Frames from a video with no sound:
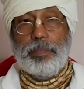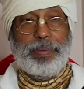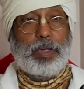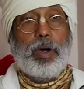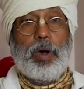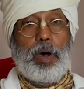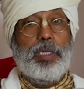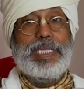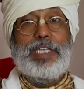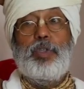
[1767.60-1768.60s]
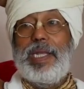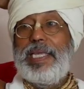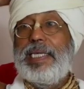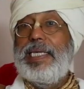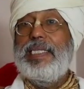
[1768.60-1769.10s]
because
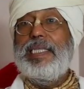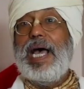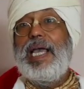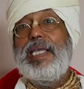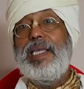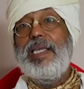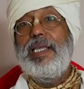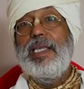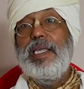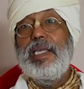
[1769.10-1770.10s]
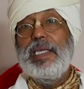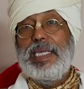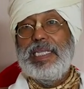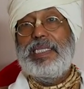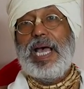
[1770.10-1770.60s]
actually Gita,
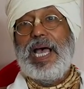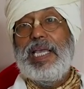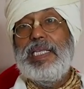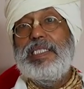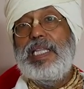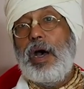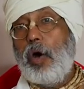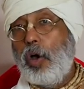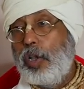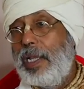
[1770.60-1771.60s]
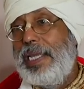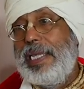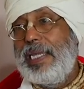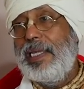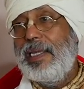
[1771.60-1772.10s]
Gita is the
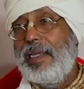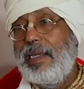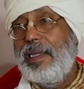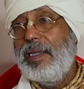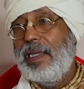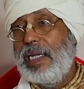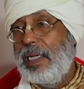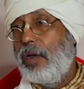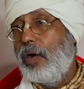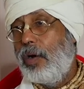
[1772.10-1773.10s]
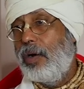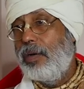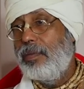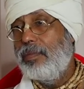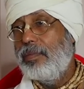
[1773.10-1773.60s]
only, you know,
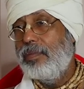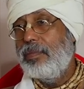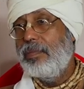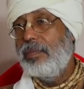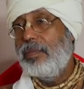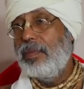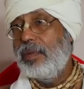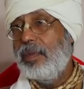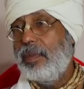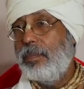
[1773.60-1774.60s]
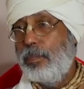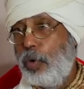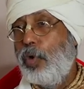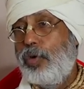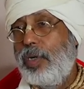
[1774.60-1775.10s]

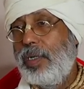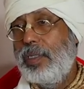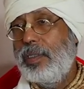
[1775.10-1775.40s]
book